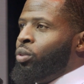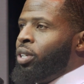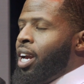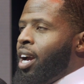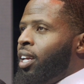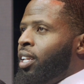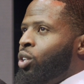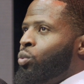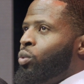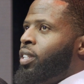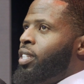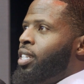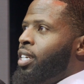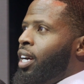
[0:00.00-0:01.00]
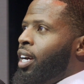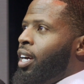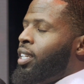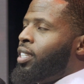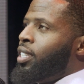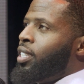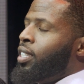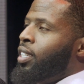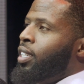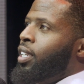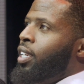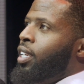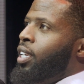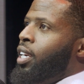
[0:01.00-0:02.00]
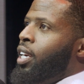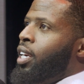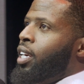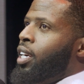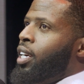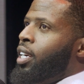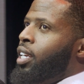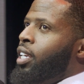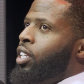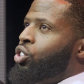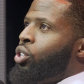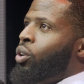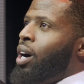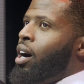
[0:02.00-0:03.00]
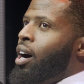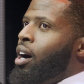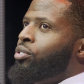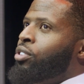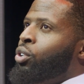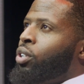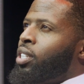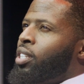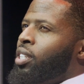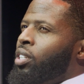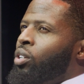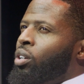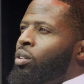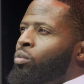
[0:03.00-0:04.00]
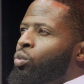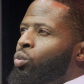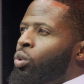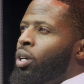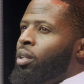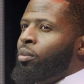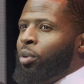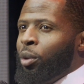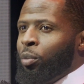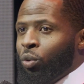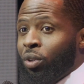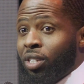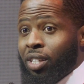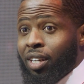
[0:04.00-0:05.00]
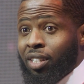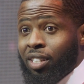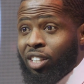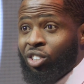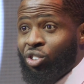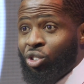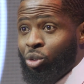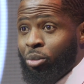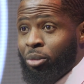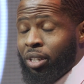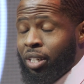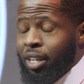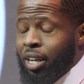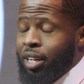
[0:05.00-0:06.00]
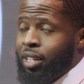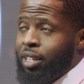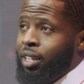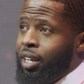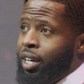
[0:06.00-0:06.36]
reality with debt, and so I'll focus in on what people would say is consumer debt.